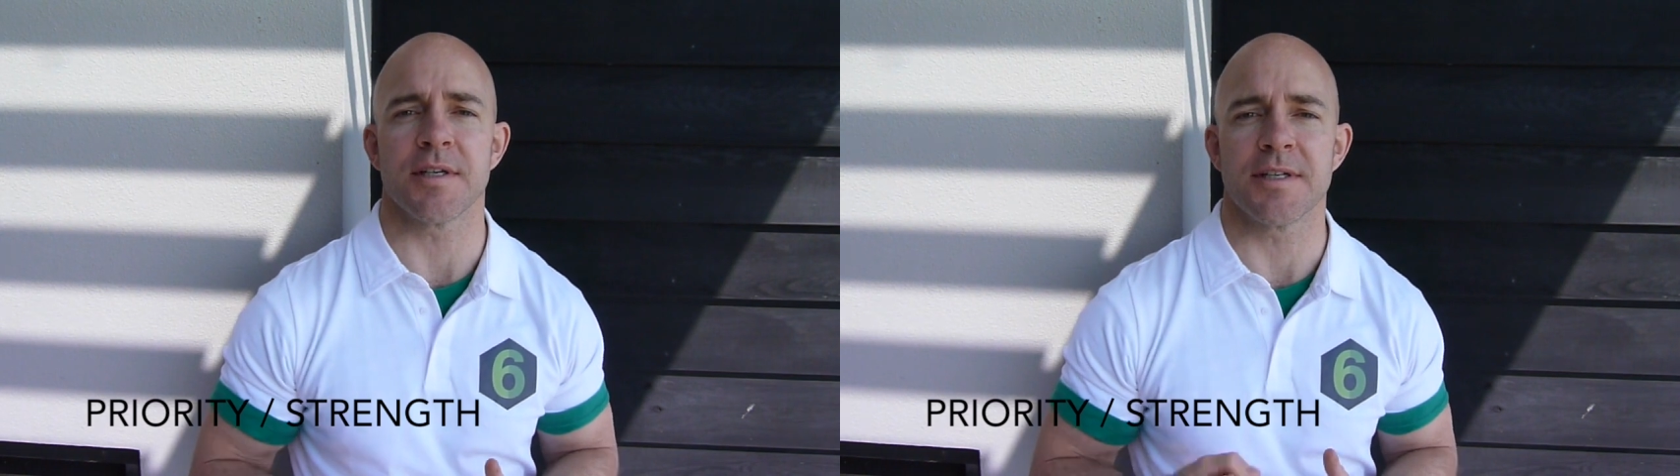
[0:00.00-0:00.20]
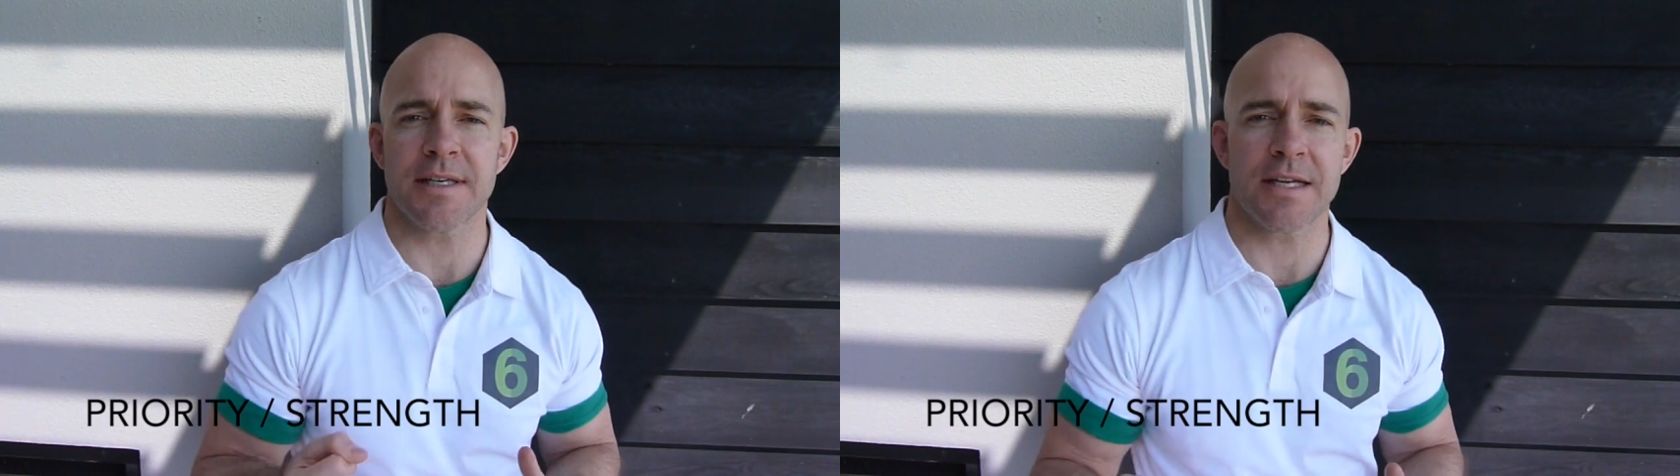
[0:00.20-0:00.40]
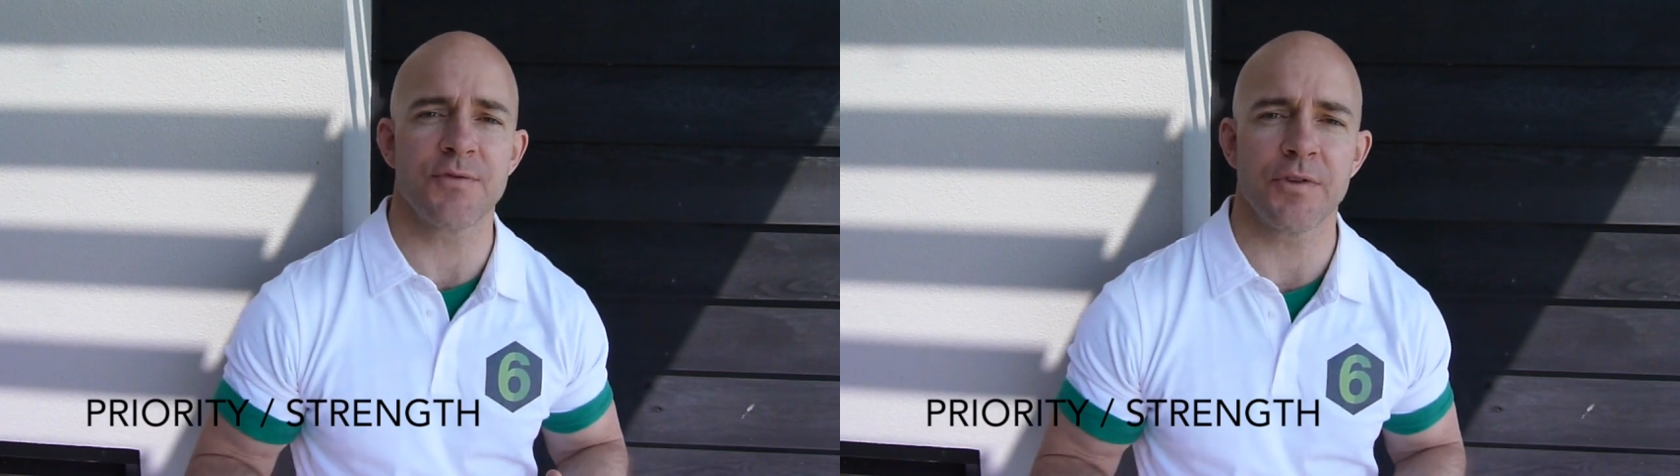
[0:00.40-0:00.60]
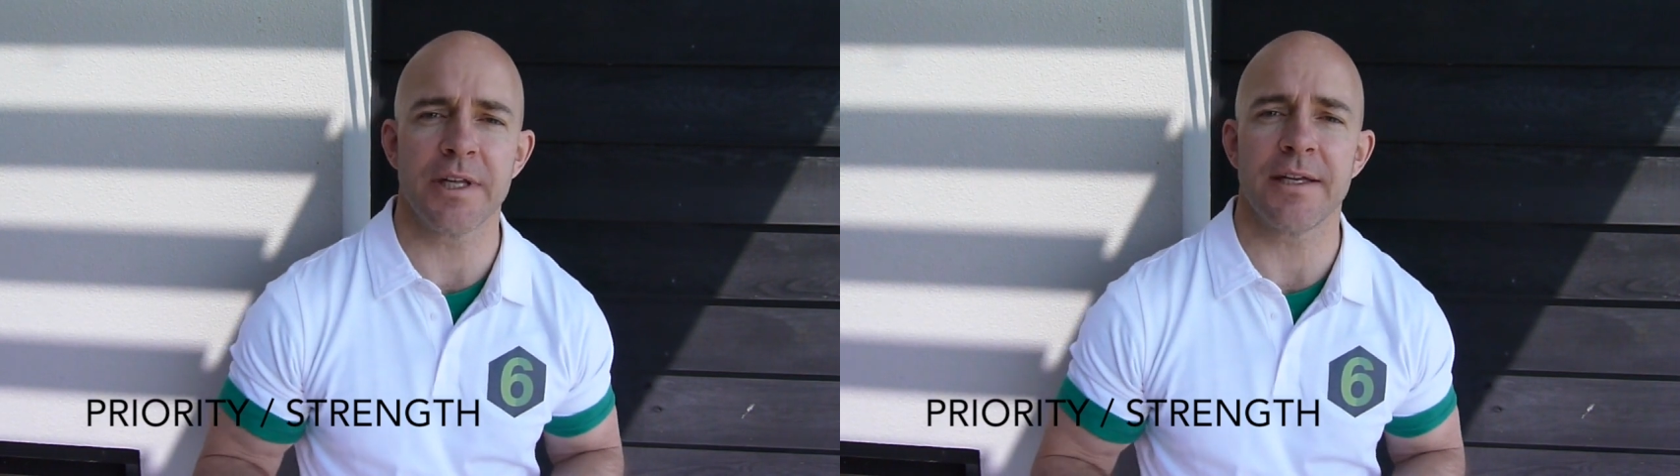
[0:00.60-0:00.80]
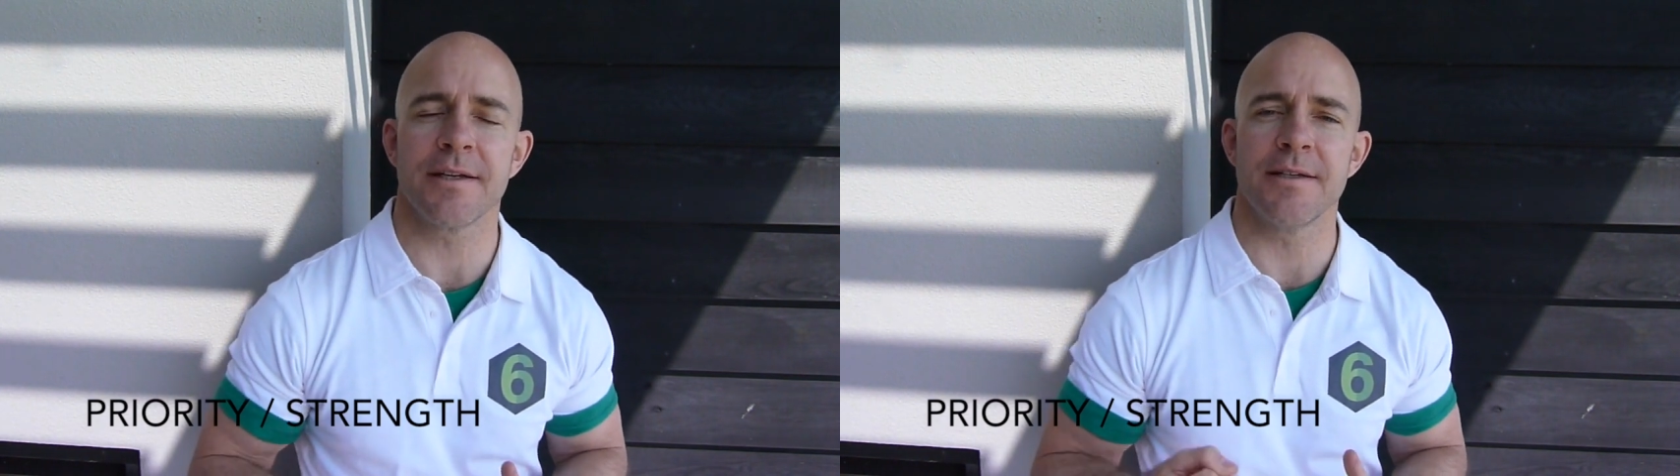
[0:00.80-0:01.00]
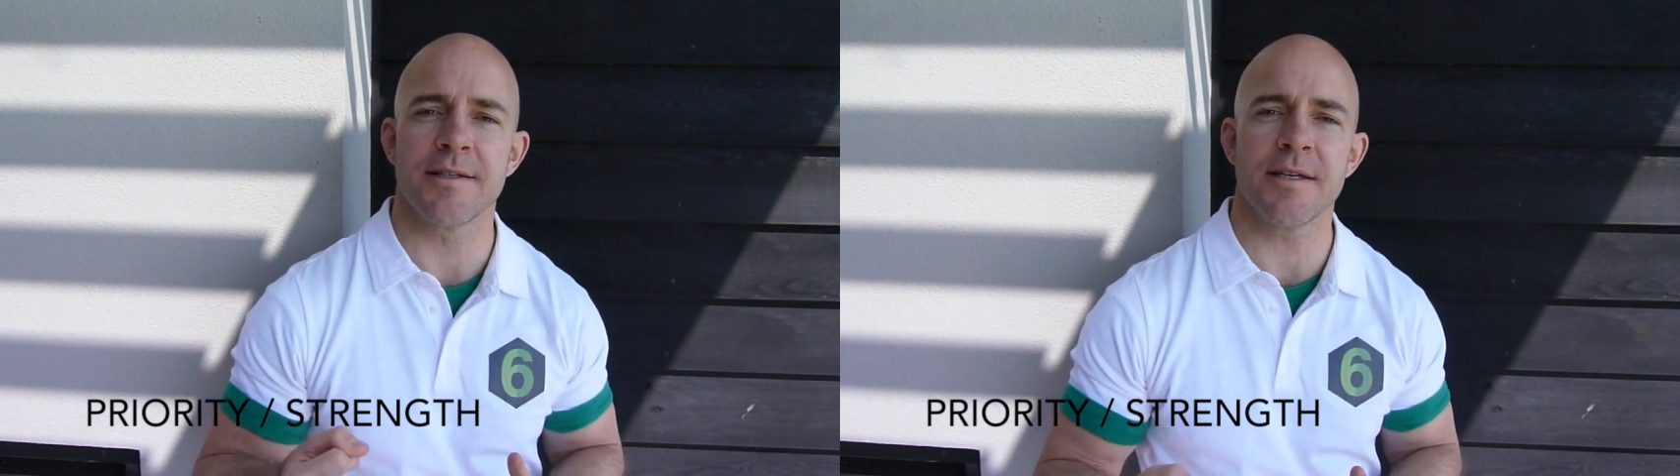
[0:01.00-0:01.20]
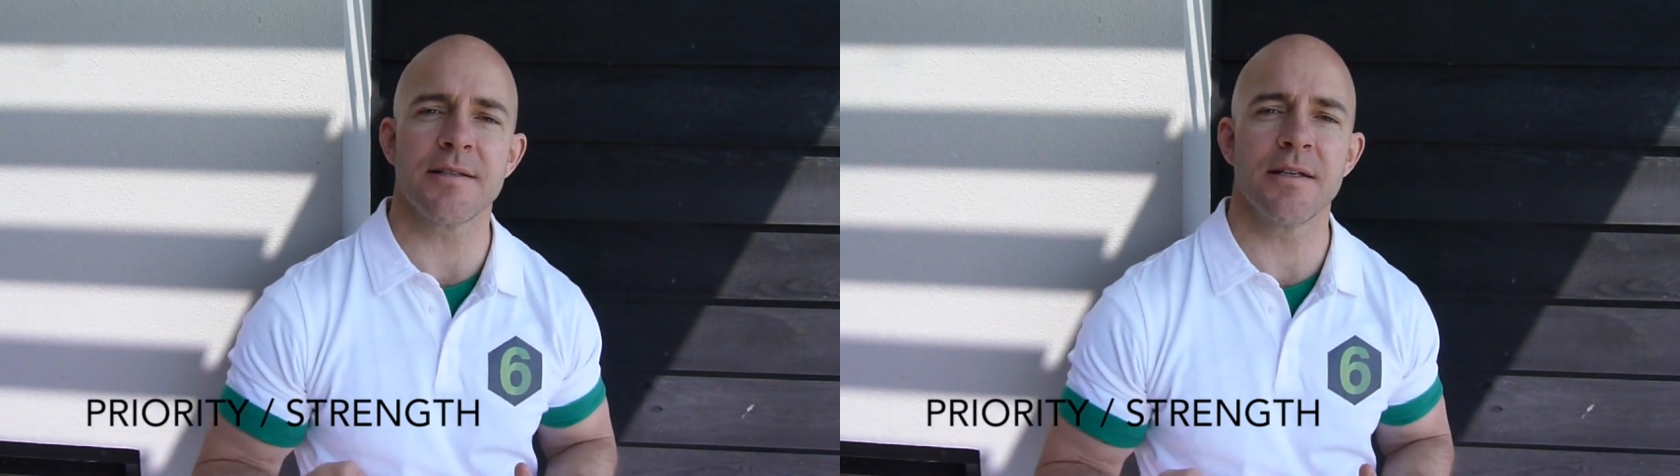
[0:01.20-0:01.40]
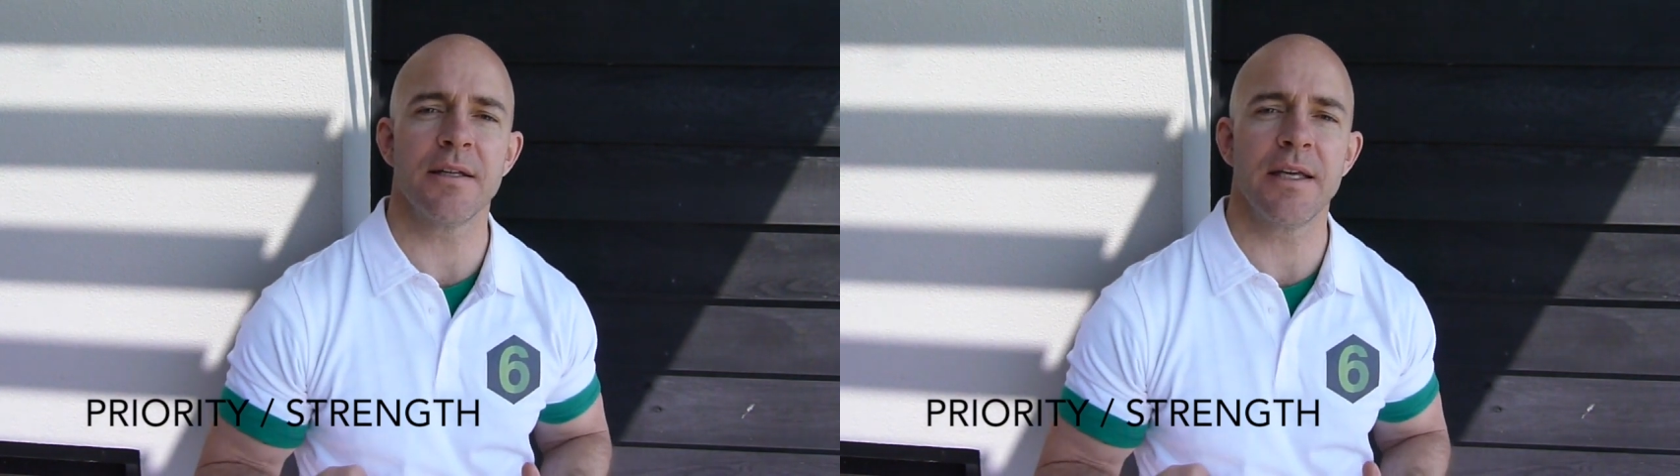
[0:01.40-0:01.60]
successfully and
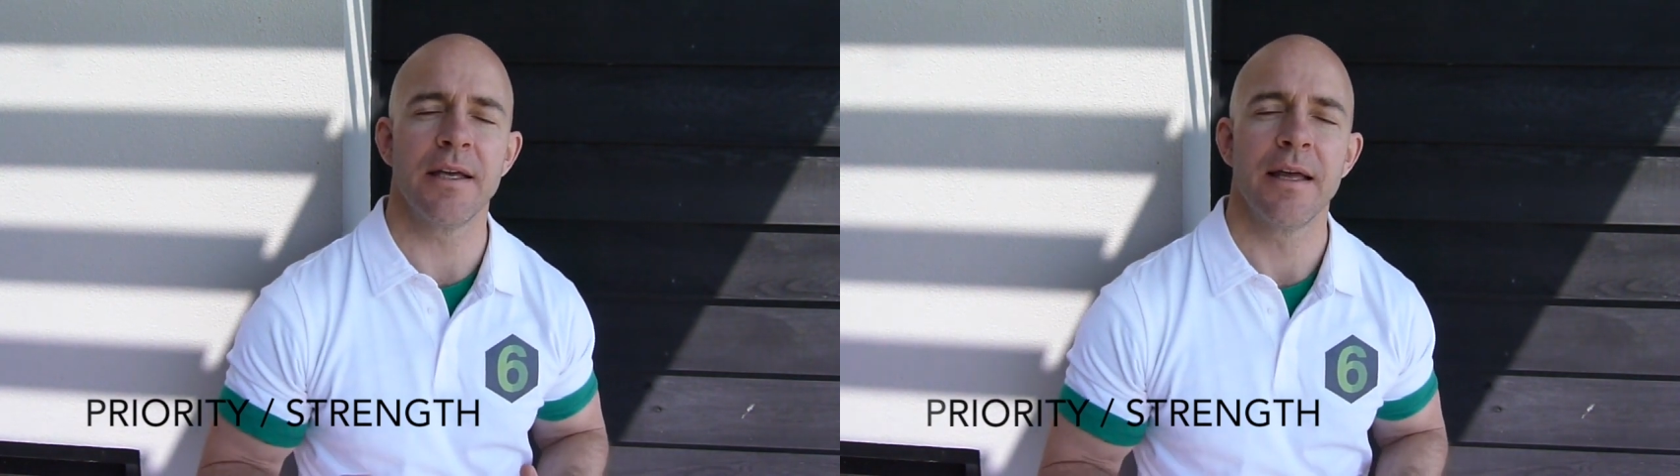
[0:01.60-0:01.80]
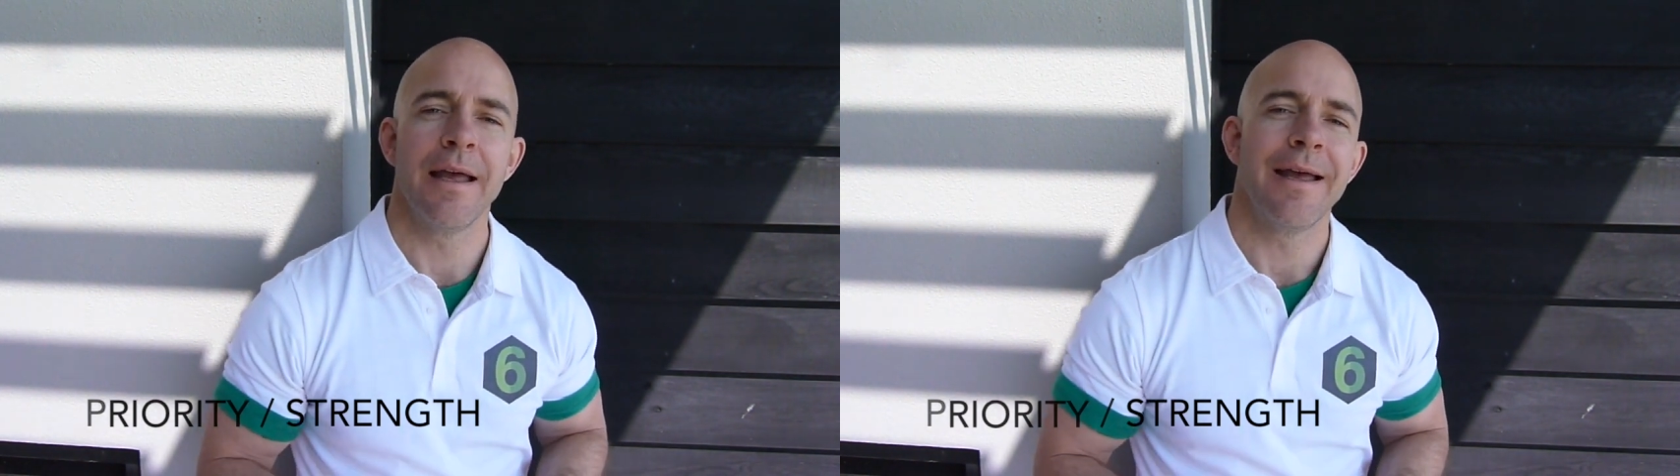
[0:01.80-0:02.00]
consistently,